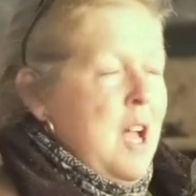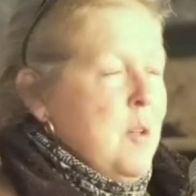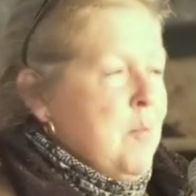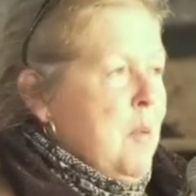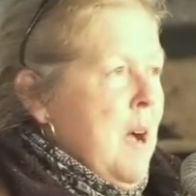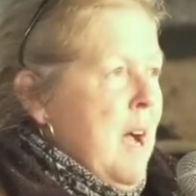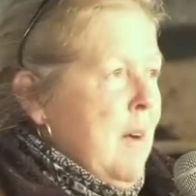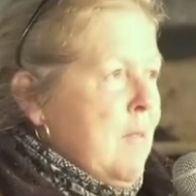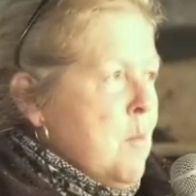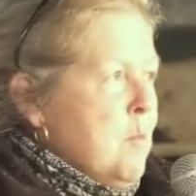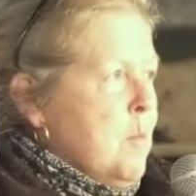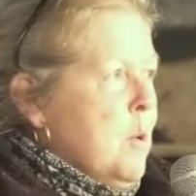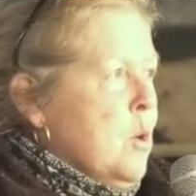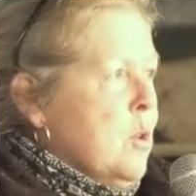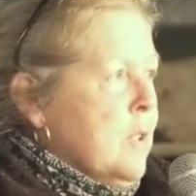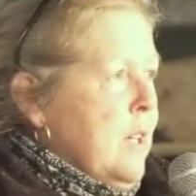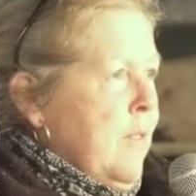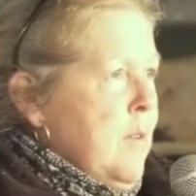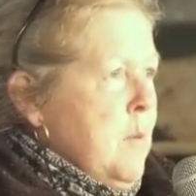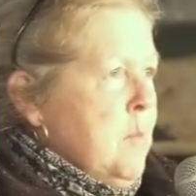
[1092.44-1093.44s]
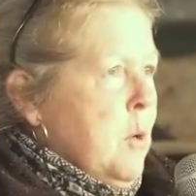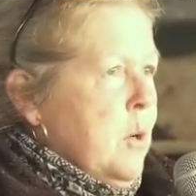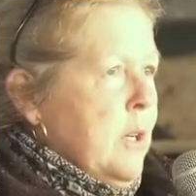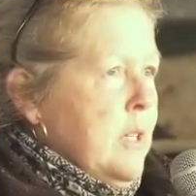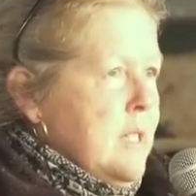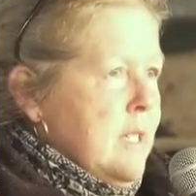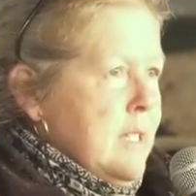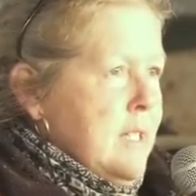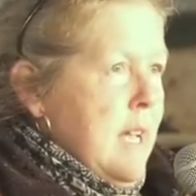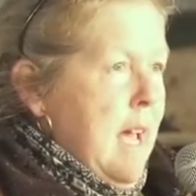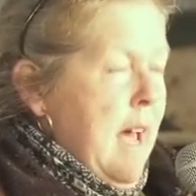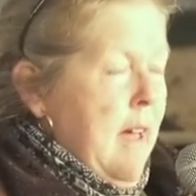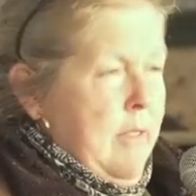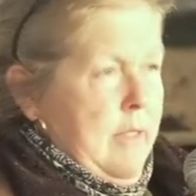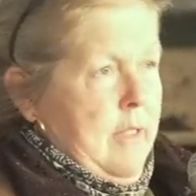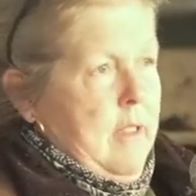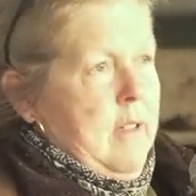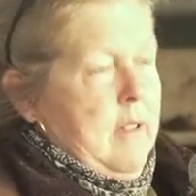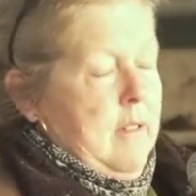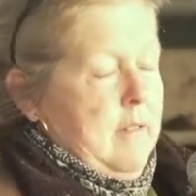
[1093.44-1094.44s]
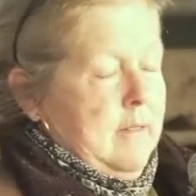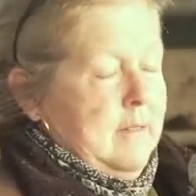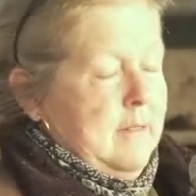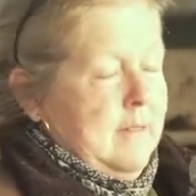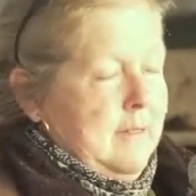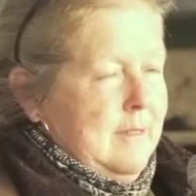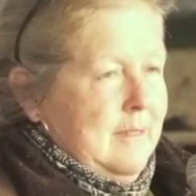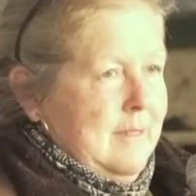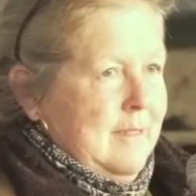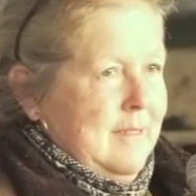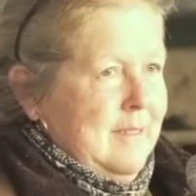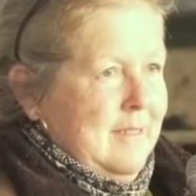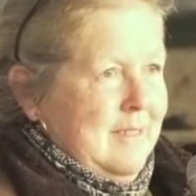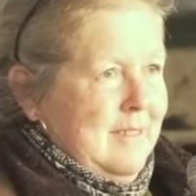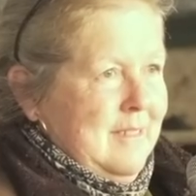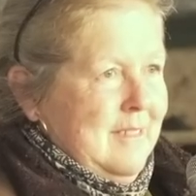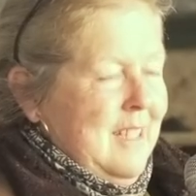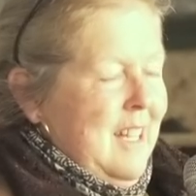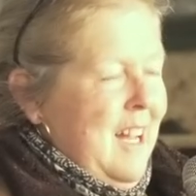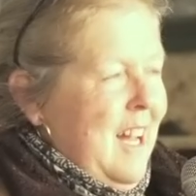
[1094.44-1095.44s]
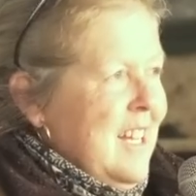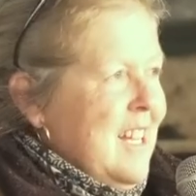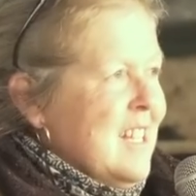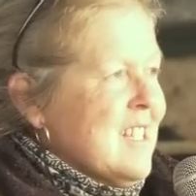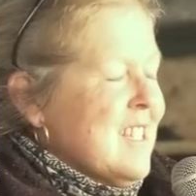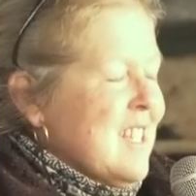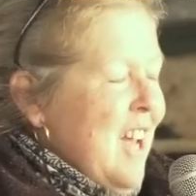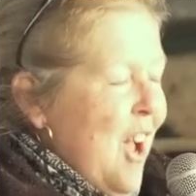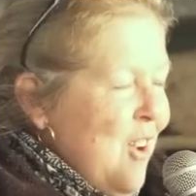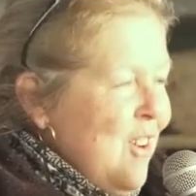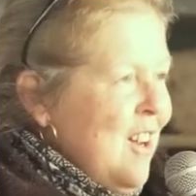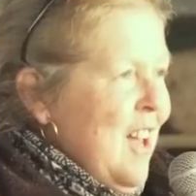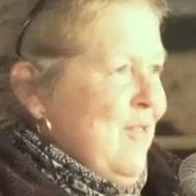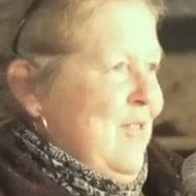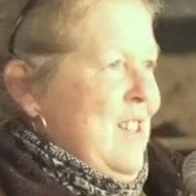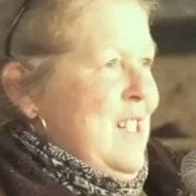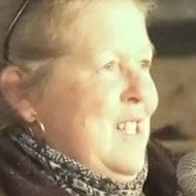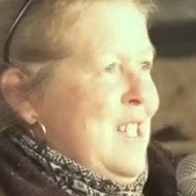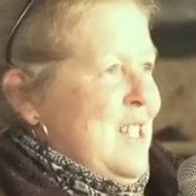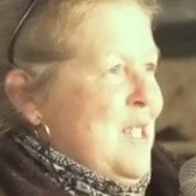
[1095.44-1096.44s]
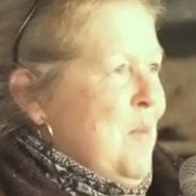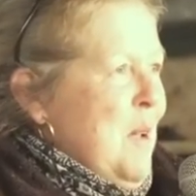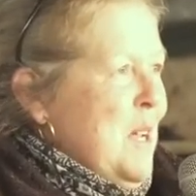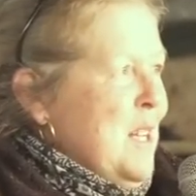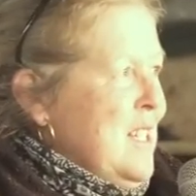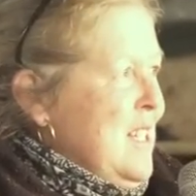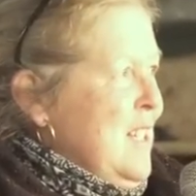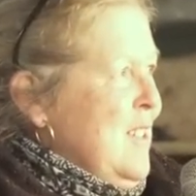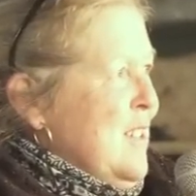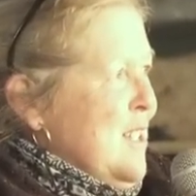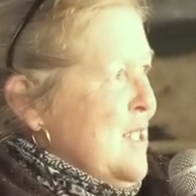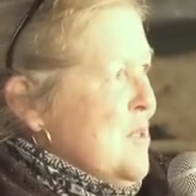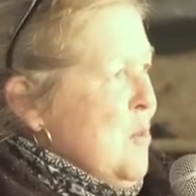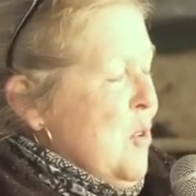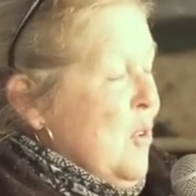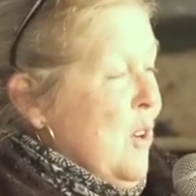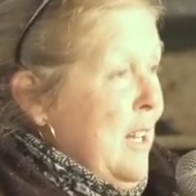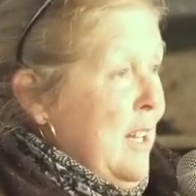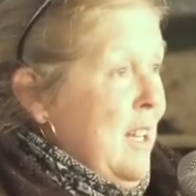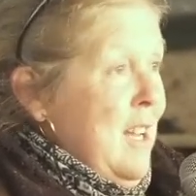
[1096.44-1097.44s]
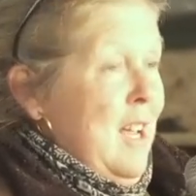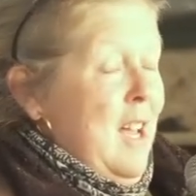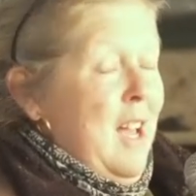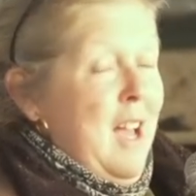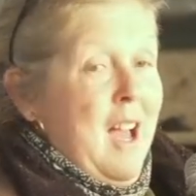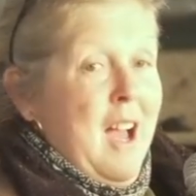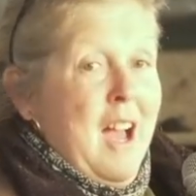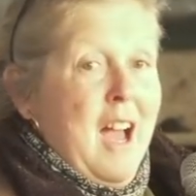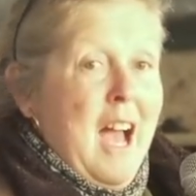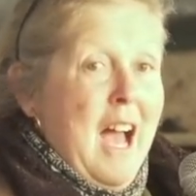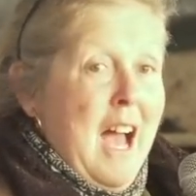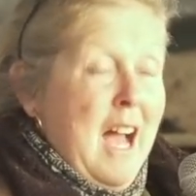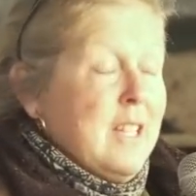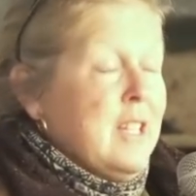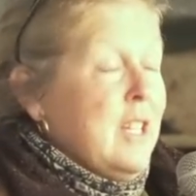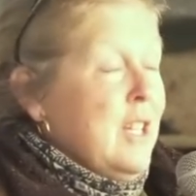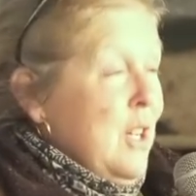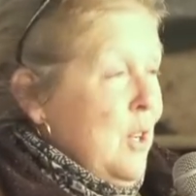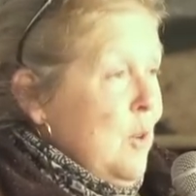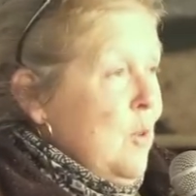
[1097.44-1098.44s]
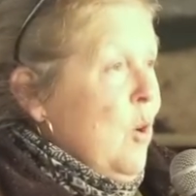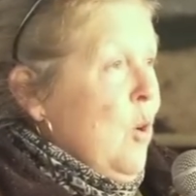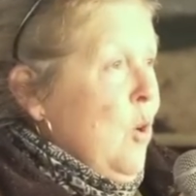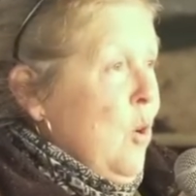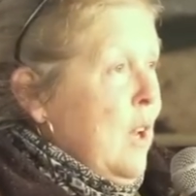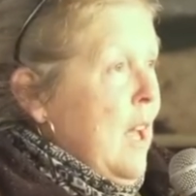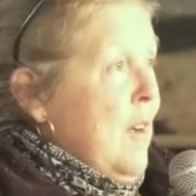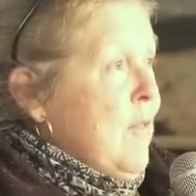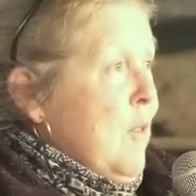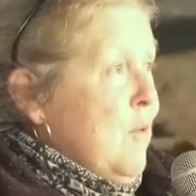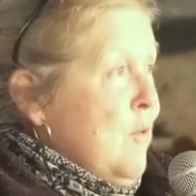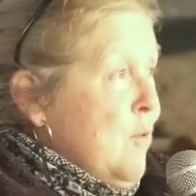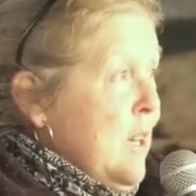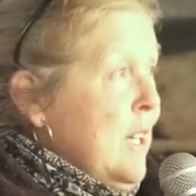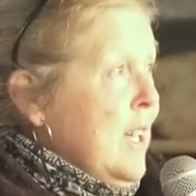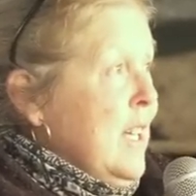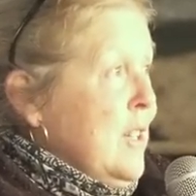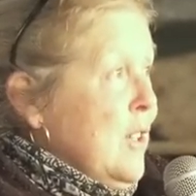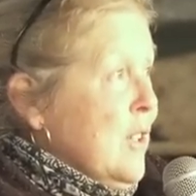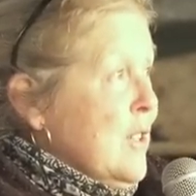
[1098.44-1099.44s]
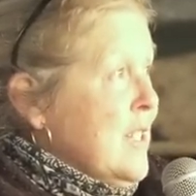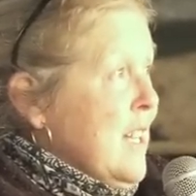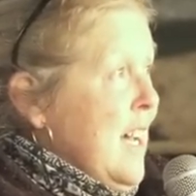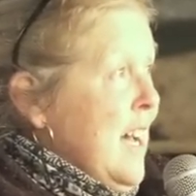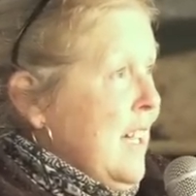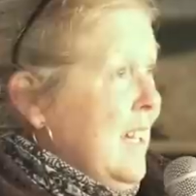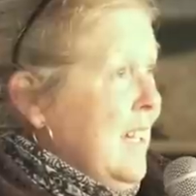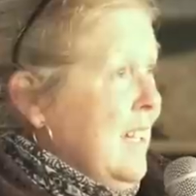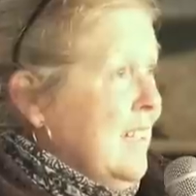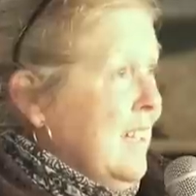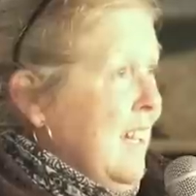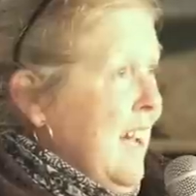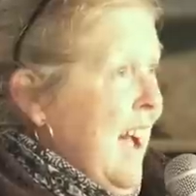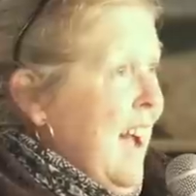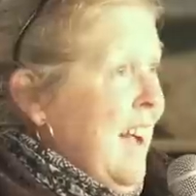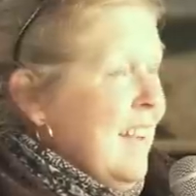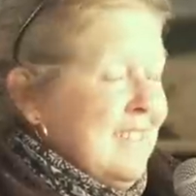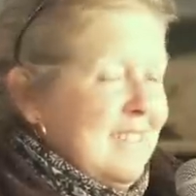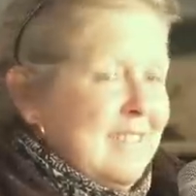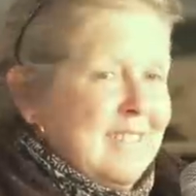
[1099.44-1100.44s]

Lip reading: hope I haven't bored everybody to death. And it's so lovely to speak to you this morning. And you all have a really good day, yeah?